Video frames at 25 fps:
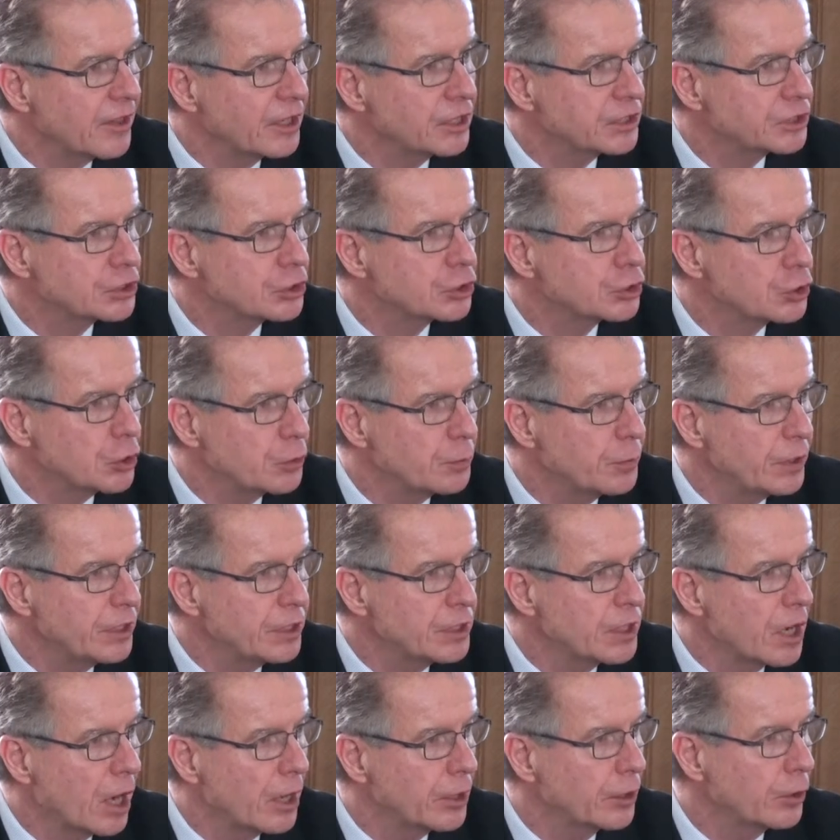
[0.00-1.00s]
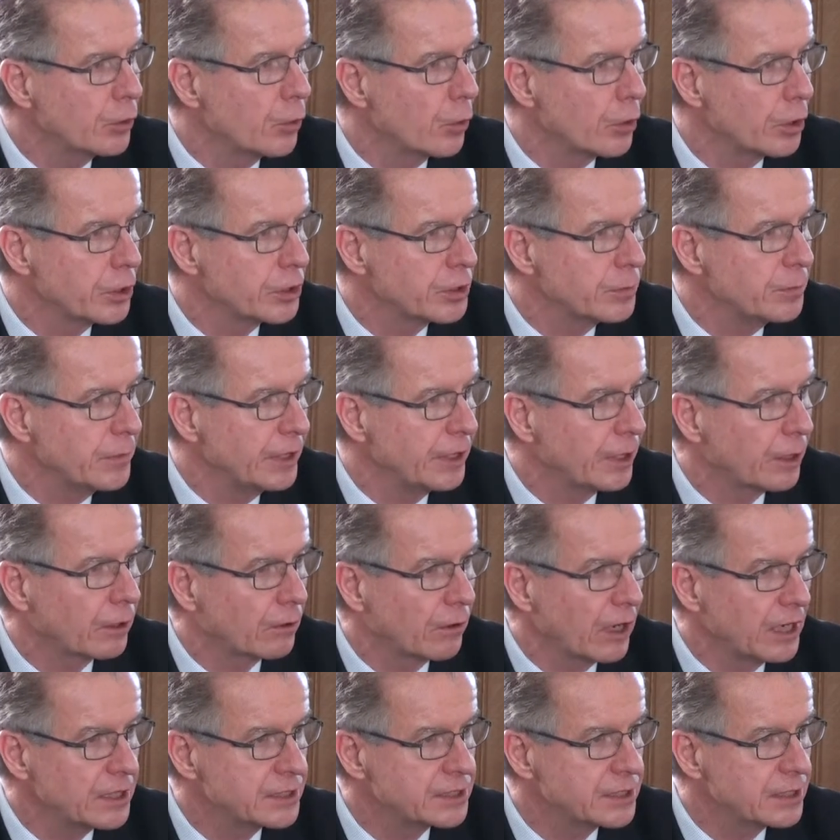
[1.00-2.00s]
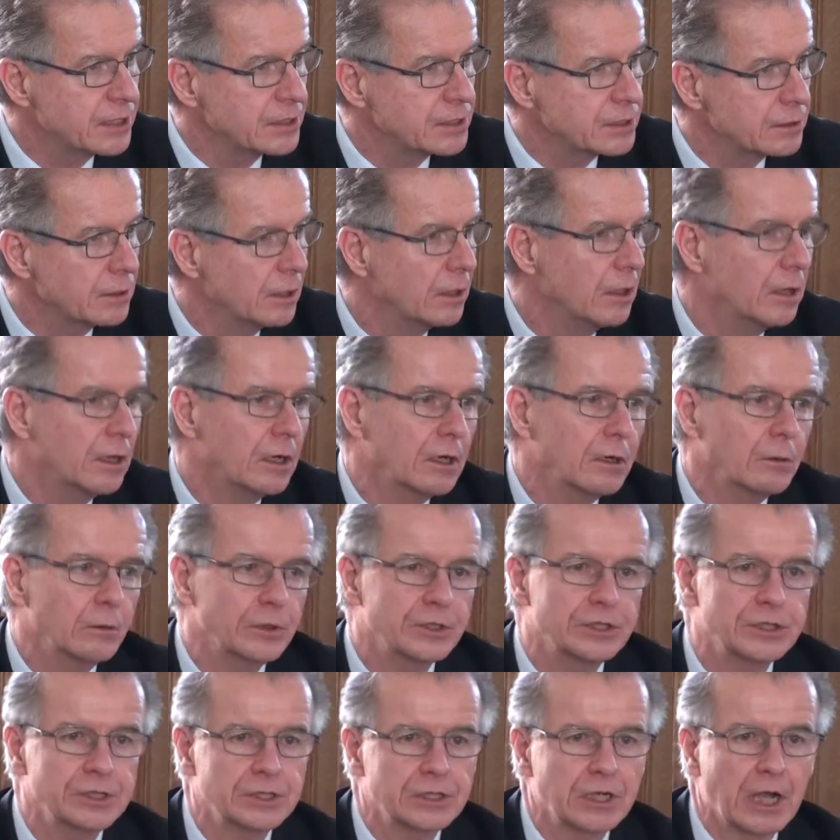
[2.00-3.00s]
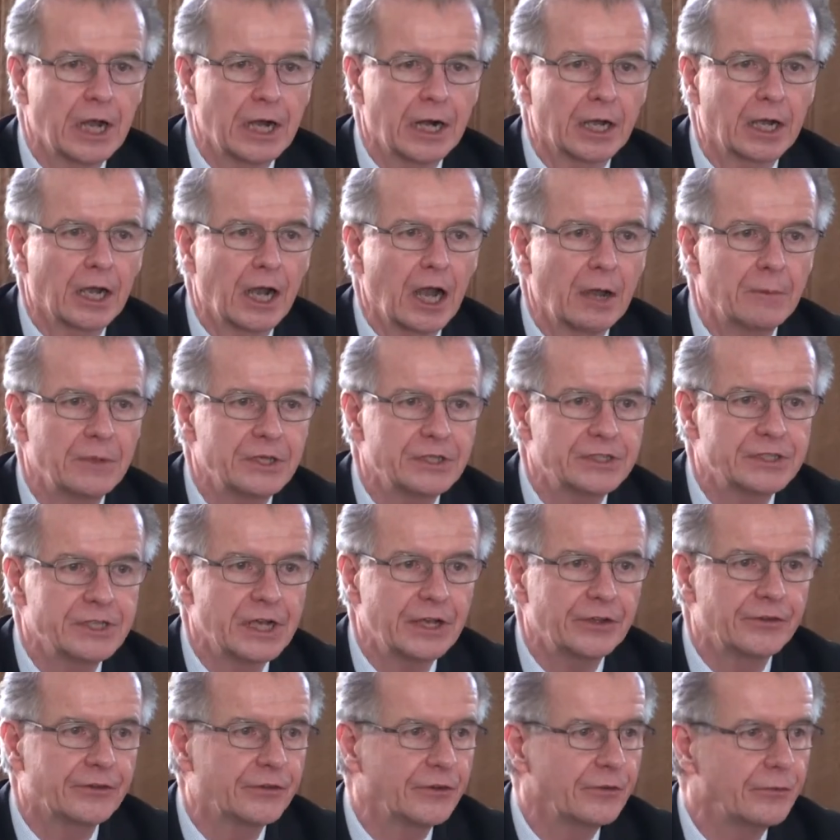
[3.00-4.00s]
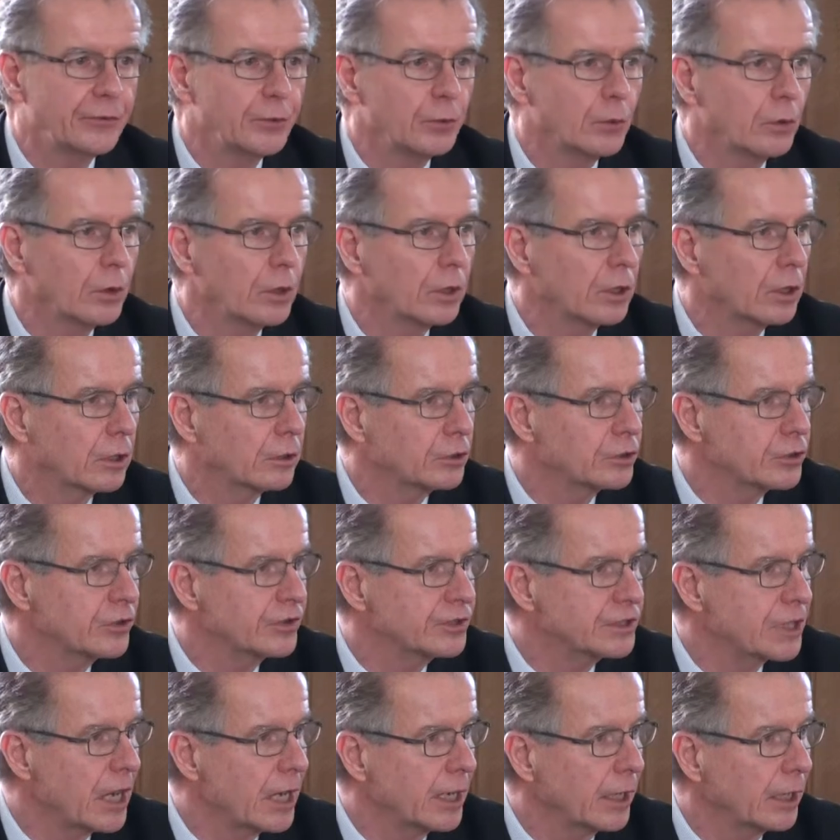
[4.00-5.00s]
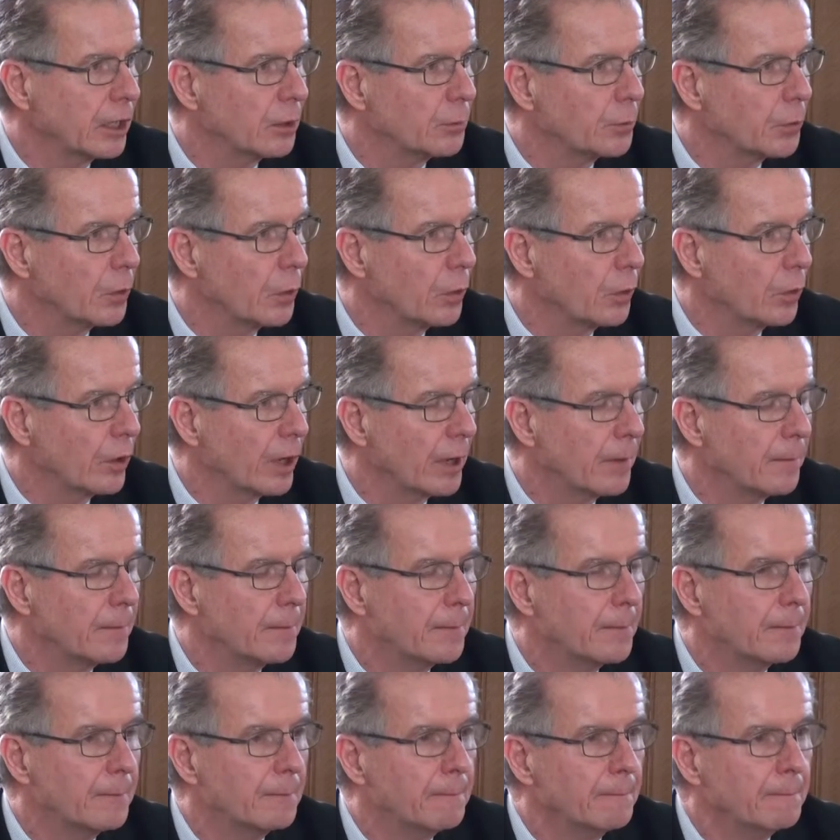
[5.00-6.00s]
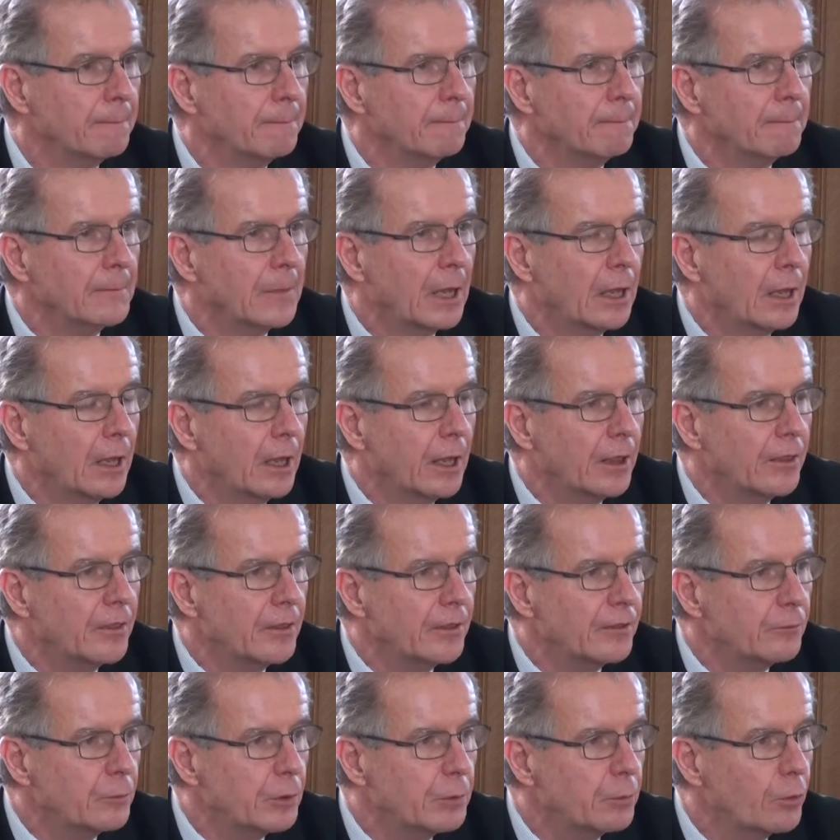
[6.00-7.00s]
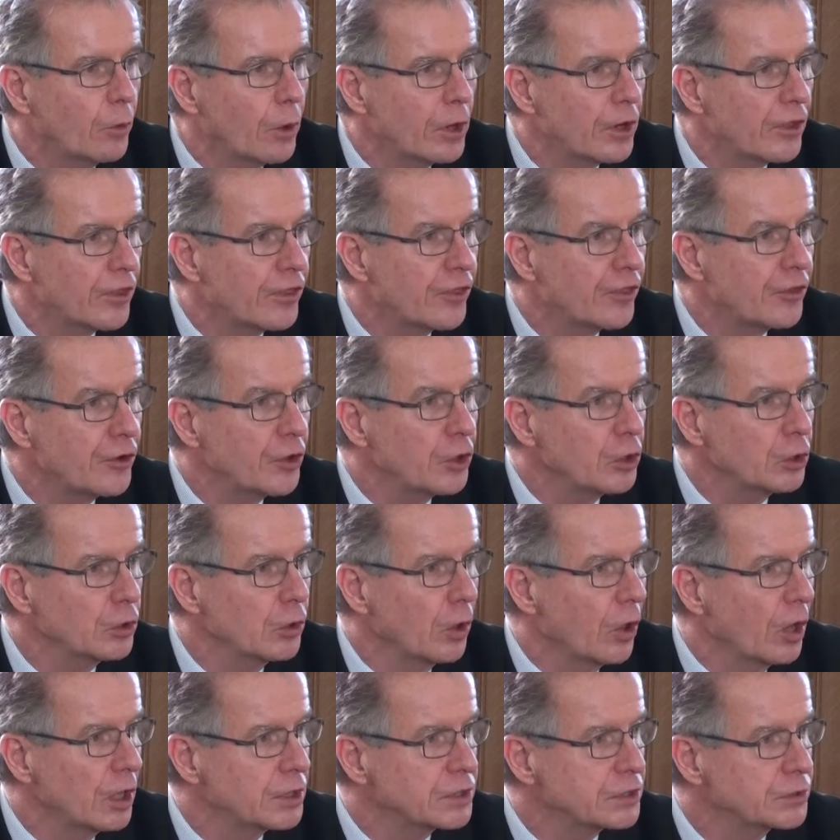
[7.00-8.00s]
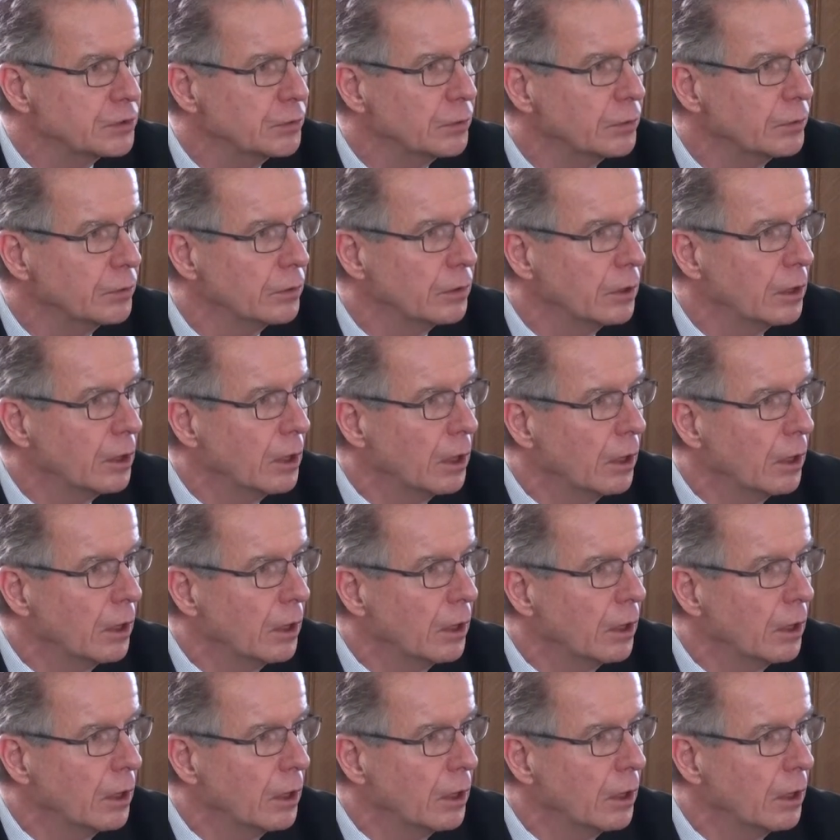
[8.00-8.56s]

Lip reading: things should be done in order to meet a crisis, which is kind of common sense if you were designing a program. We brought a third lawsuit